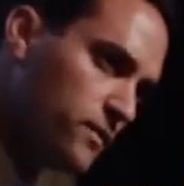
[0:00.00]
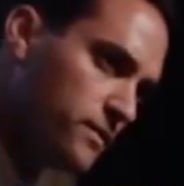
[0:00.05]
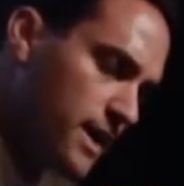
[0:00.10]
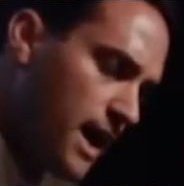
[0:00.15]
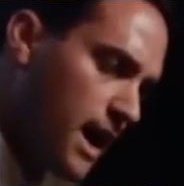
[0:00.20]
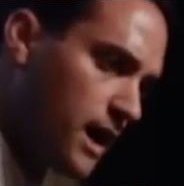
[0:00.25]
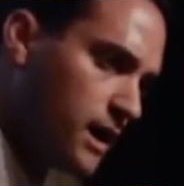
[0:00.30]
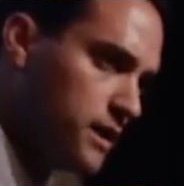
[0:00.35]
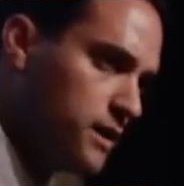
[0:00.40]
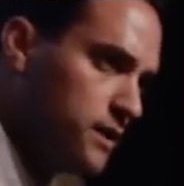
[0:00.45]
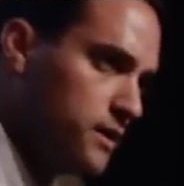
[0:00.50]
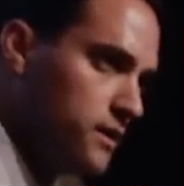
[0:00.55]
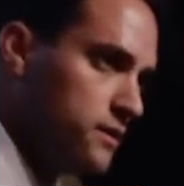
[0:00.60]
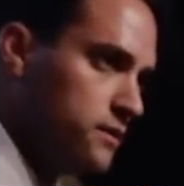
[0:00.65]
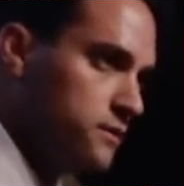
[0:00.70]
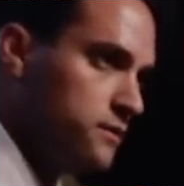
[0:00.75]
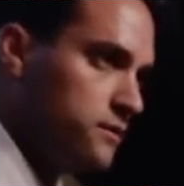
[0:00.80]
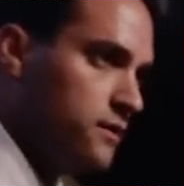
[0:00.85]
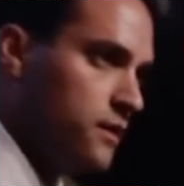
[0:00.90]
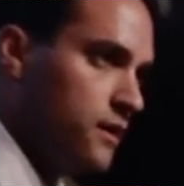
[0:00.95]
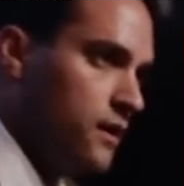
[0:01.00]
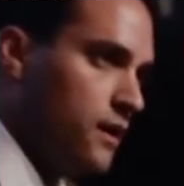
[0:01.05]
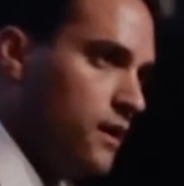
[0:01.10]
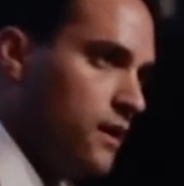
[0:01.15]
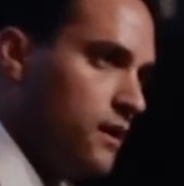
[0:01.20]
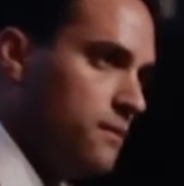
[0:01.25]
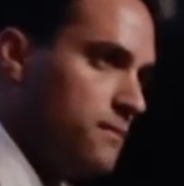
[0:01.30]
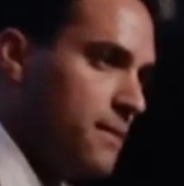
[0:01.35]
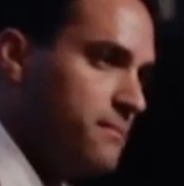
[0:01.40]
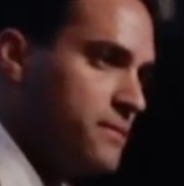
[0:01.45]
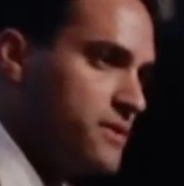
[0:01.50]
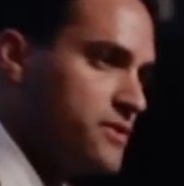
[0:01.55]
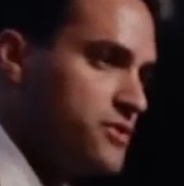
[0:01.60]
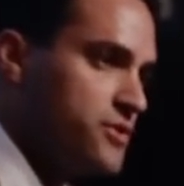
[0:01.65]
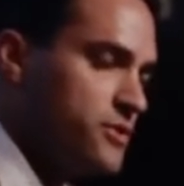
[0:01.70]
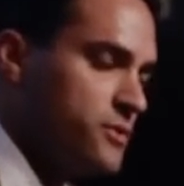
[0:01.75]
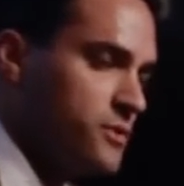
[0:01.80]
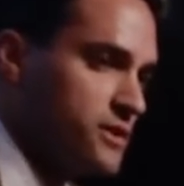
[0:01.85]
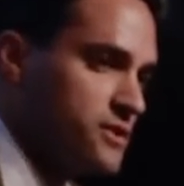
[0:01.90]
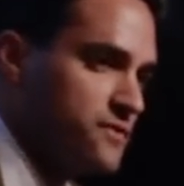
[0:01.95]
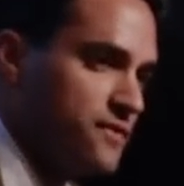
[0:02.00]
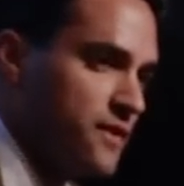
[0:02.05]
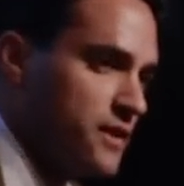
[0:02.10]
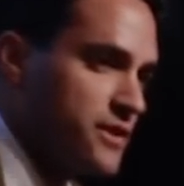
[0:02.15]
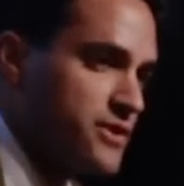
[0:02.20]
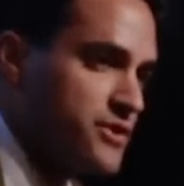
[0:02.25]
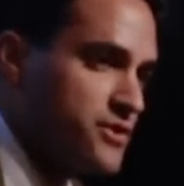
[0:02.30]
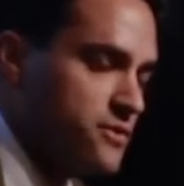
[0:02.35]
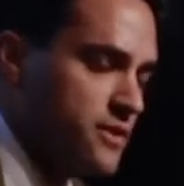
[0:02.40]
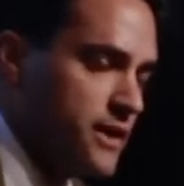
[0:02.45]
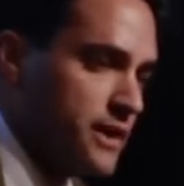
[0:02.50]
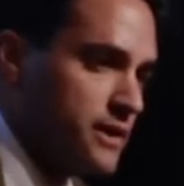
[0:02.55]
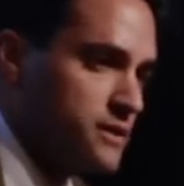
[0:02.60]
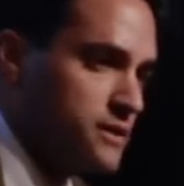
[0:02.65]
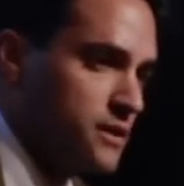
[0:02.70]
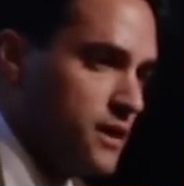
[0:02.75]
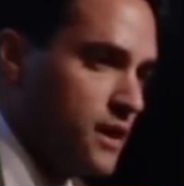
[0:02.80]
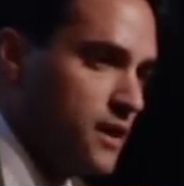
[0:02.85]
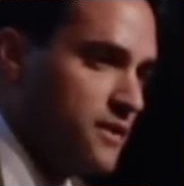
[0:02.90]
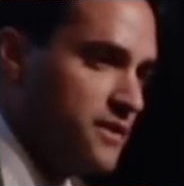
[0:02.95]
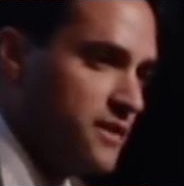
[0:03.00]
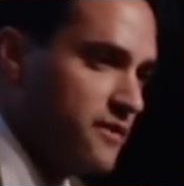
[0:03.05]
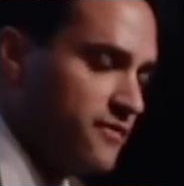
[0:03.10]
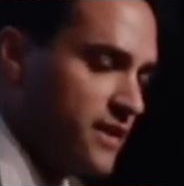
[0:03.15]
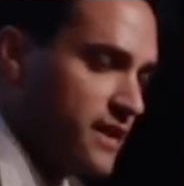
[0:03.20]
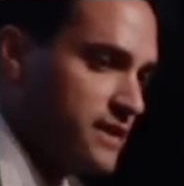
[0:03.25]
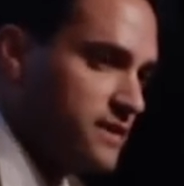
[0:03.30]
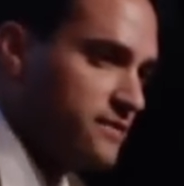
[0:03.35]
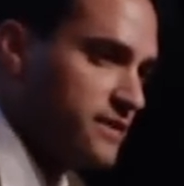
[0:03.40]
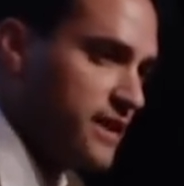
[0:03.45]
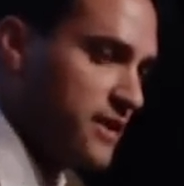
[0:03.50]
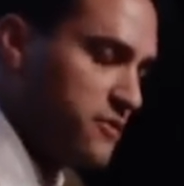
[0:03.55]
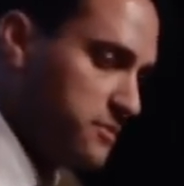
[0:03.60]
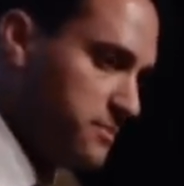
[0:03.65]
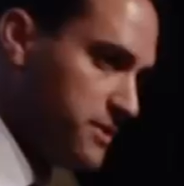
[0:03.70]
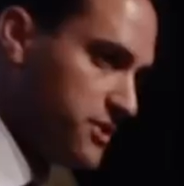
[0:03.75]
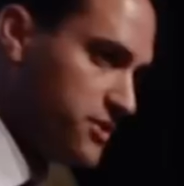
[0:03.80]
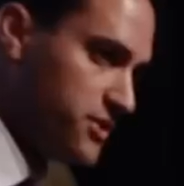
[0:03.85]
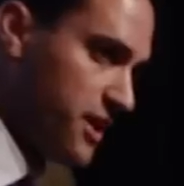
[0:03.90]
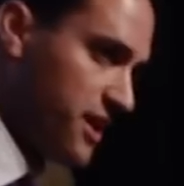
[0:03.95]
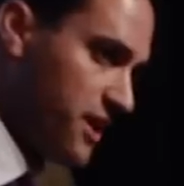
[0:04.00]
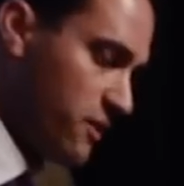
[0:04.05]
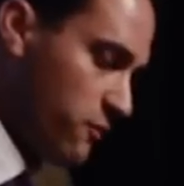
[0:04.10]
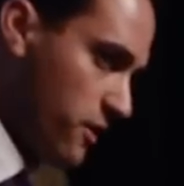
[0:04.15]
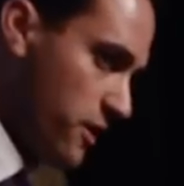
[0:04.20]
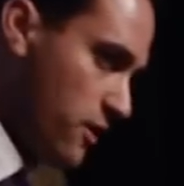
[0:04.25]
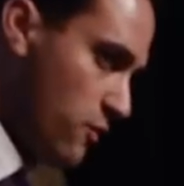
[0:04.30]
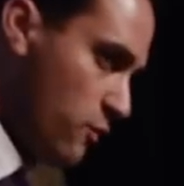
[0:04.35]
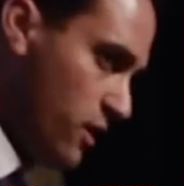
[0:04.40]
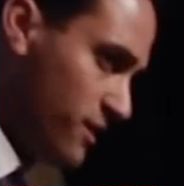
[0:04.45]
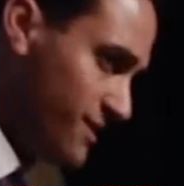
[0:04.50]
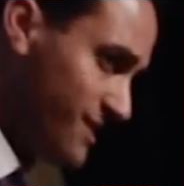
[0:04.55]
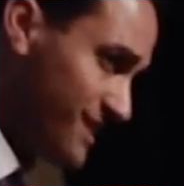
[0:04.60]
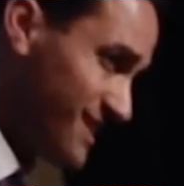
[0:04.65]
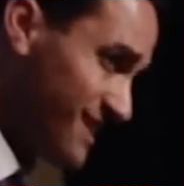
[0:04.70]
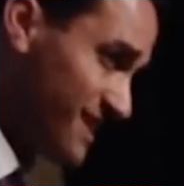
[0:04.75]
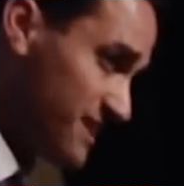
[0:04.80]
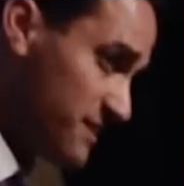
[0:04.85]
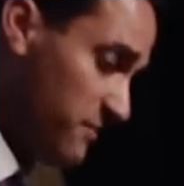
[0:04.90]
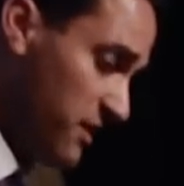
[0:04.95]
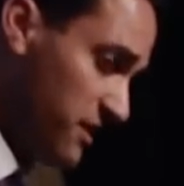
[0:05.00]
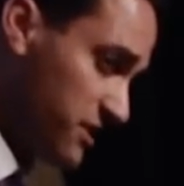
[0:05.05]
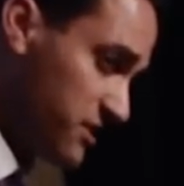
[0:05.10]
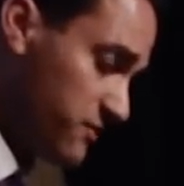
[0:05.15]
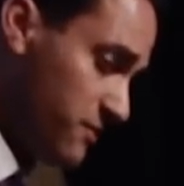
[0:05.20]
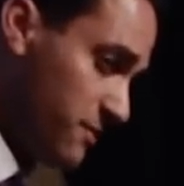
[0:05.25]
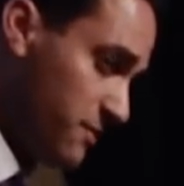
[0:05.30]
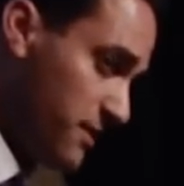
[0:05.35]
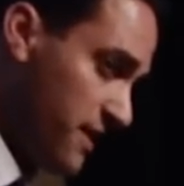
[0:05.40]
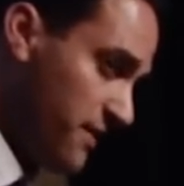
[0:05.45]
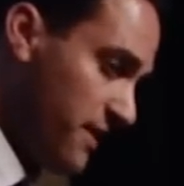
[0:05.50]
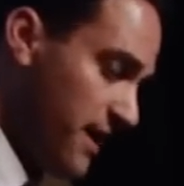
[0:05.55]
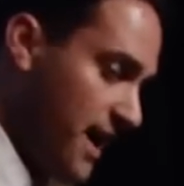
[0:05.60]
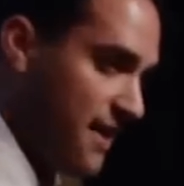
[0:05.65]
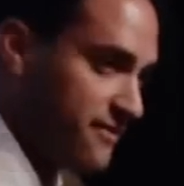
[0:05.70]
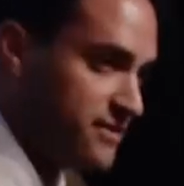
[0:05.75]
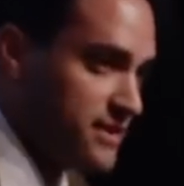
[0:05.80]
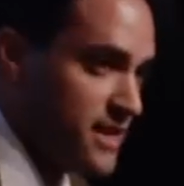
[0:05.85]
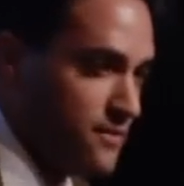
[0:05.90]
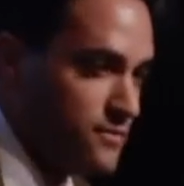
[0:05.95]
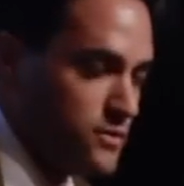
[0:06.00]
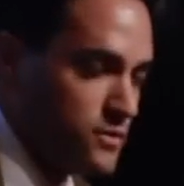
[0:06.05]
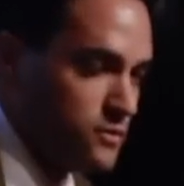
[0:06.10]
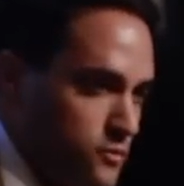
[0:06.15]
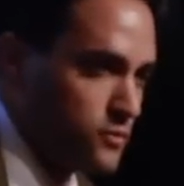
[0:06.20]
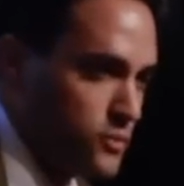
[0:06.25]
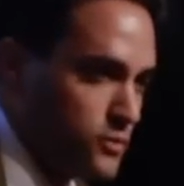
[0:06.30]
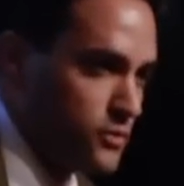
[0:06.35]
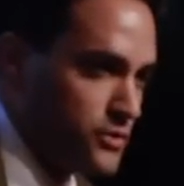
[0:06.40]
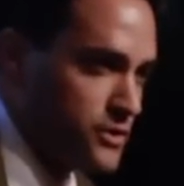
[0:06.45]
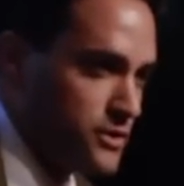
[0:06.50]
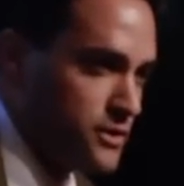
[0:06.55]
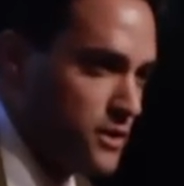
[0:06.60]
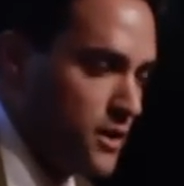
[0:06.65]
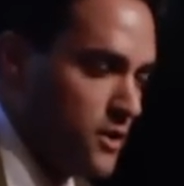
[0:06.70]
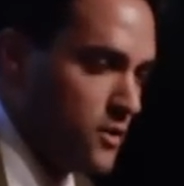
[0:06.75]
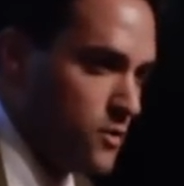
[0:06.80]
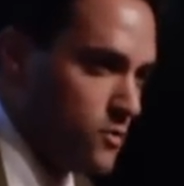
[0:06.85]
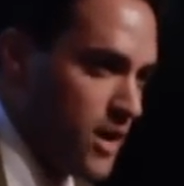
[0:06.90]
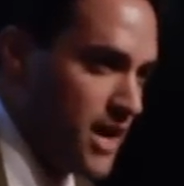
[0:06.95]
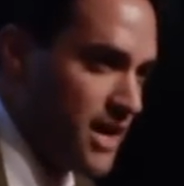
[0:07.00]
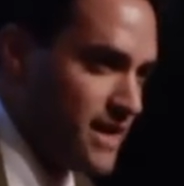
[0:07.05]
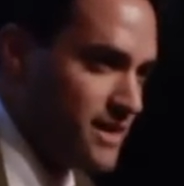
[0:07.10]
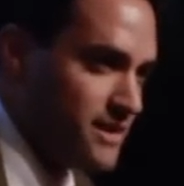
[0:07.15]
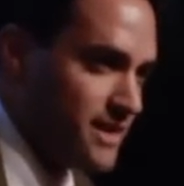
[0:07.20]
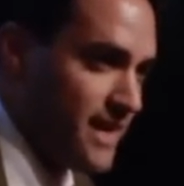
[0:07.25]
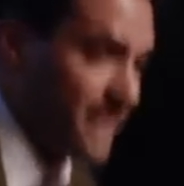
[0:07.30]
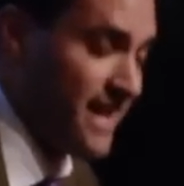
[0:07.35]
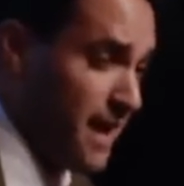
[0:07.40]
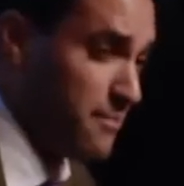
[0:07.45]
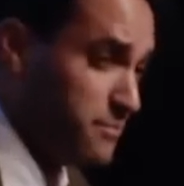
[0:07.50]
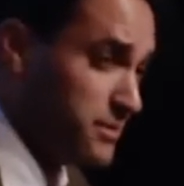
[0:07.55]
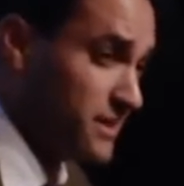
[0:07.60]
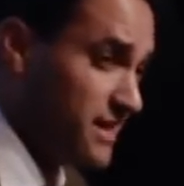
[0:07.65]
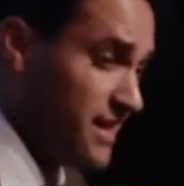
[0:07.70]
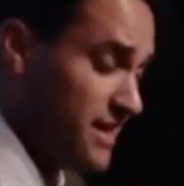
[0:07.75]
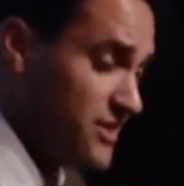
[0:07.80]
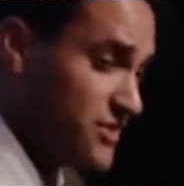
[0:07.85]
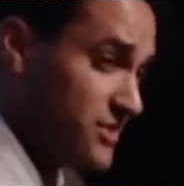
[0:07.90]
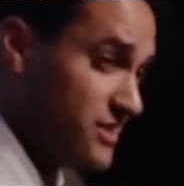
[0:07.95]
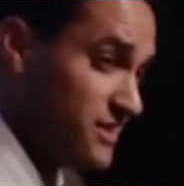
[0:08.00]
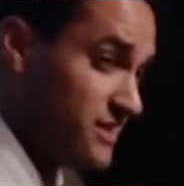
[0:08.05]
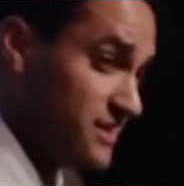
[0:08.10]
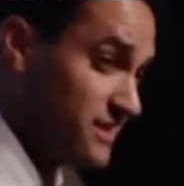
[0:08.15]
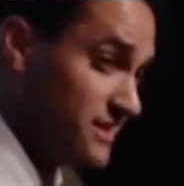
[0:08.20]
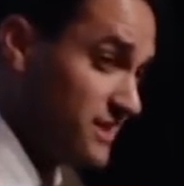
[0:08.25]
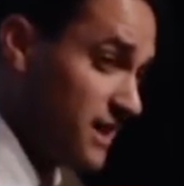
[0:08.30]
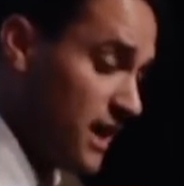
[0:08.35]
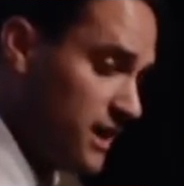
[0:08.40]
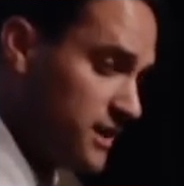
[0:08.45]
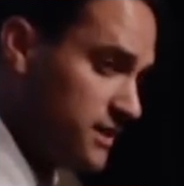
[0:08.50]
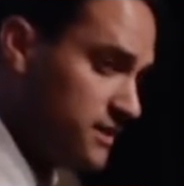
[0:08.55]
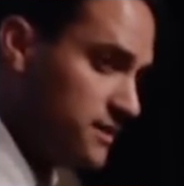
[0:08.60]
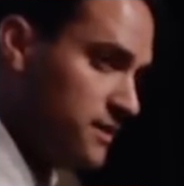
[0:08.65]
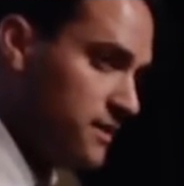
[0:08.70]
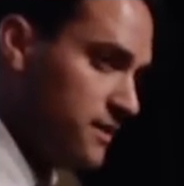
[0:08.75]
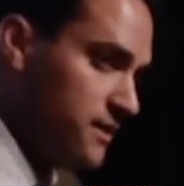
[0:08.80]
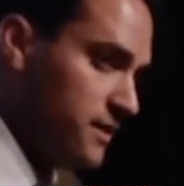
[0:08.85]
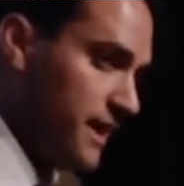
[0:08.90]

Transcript: Yeah. Amendment 2, it's very strict. The effective date would be January 1. 6 months from then, they have to have the rules, regs, and applications done.